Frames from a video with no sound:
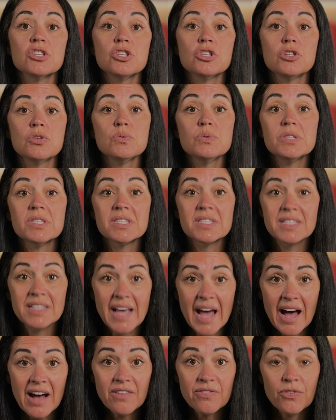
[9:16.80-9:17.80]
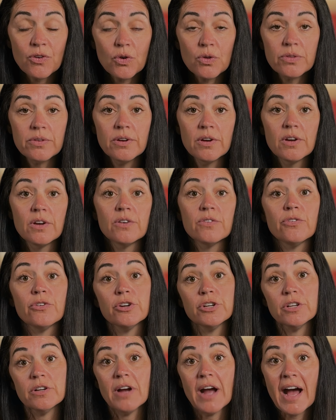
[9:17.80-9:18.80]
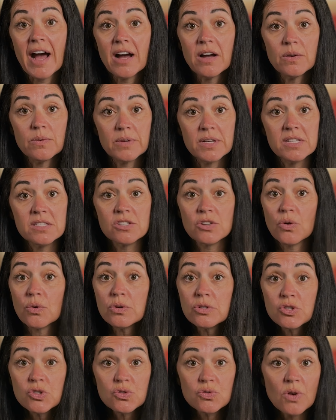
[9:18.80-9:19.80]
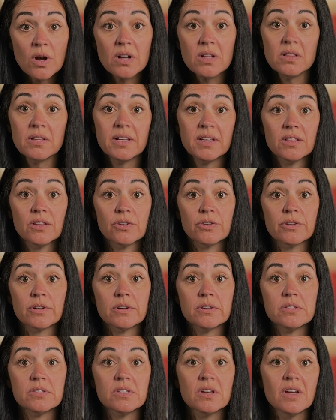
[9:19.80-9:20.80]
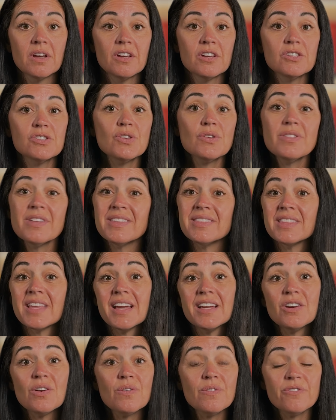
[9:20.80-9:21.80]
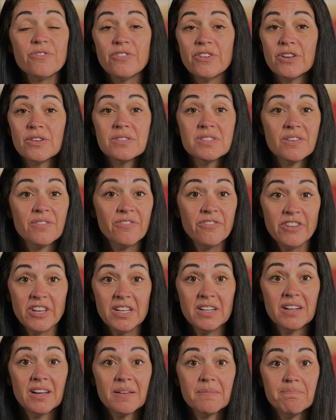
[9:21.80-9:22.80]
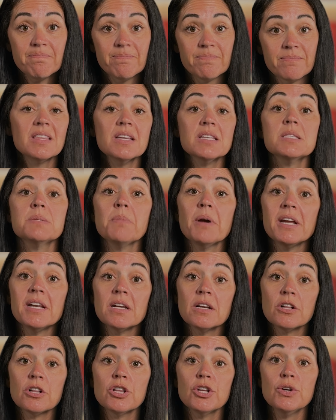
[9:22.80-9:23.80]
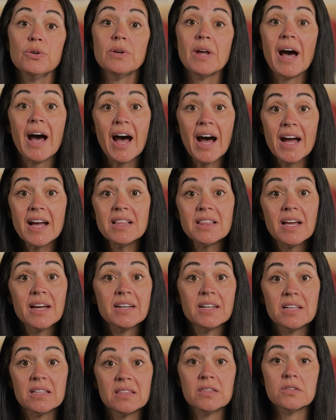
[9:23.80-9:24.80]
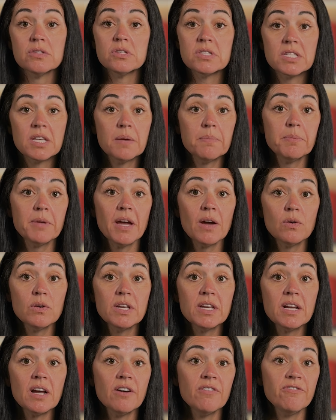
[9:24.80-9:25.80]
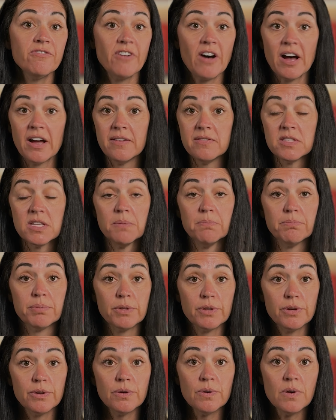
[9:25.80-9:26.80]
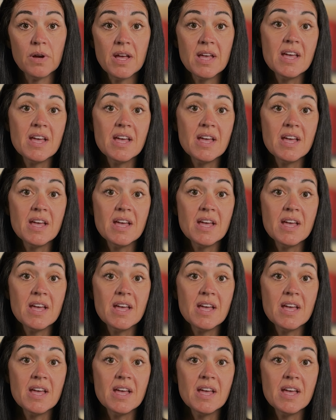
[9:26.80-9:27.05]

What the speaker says: to scaffold for your at-risk or struggling learners so that they don't feel defeated. This might include highlighting your skip counting of 5s in blue